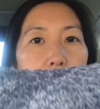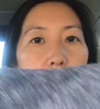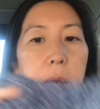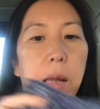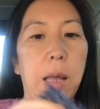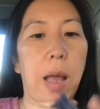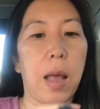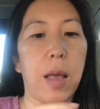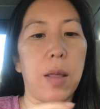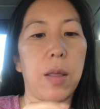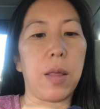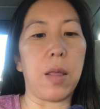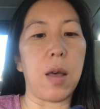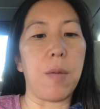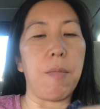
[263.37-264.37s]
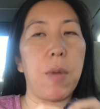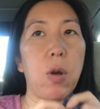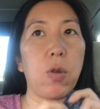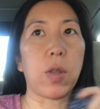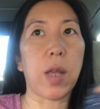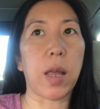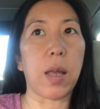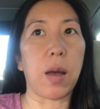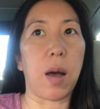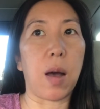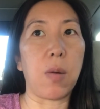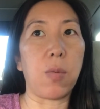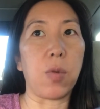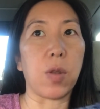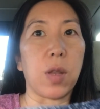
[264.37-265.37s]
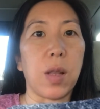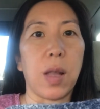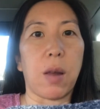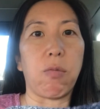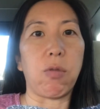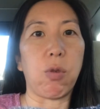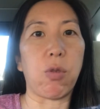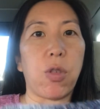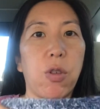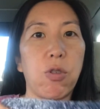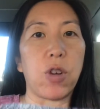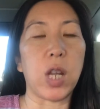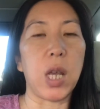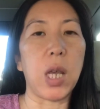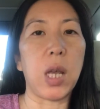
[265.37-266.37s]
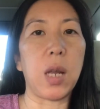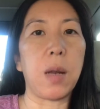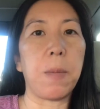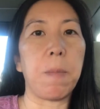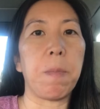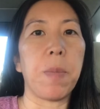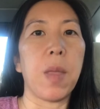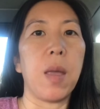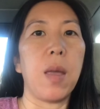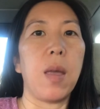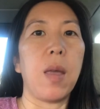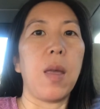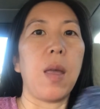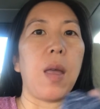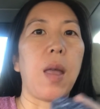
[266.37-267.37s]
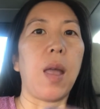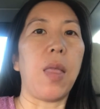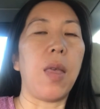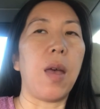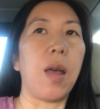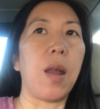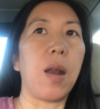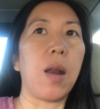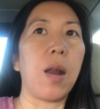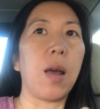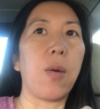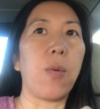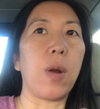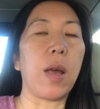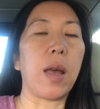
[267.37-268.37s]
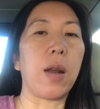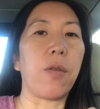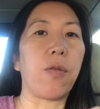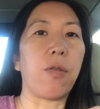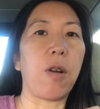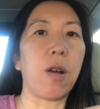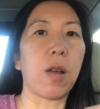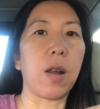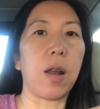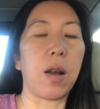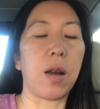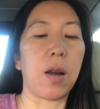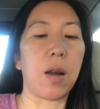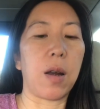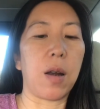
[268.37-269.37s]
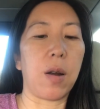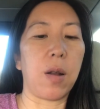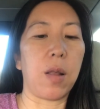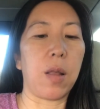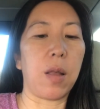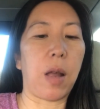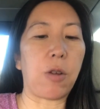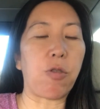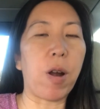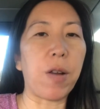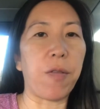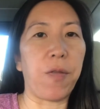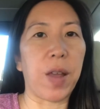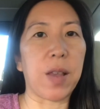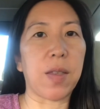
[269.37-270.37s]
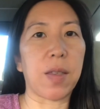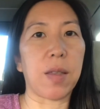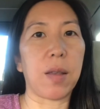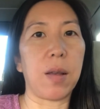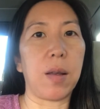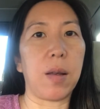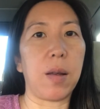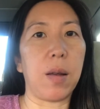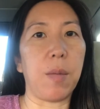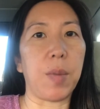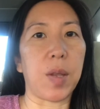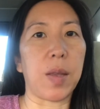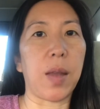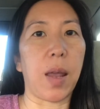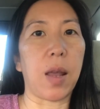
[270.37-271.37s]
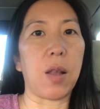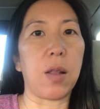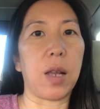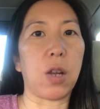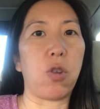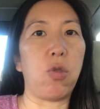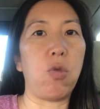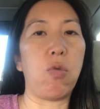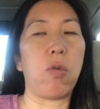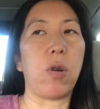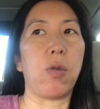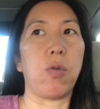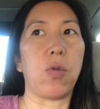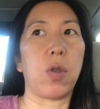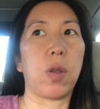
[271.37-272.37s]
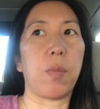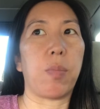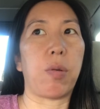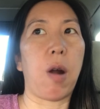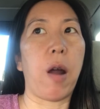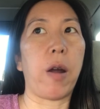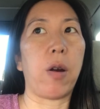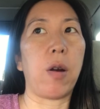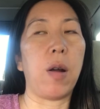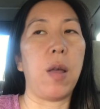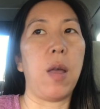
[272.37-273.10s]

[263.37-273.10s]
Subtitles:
Like the most I got was to like row 13, and then when I had to frog it, I tried to fix a mistake like 2 rows prior,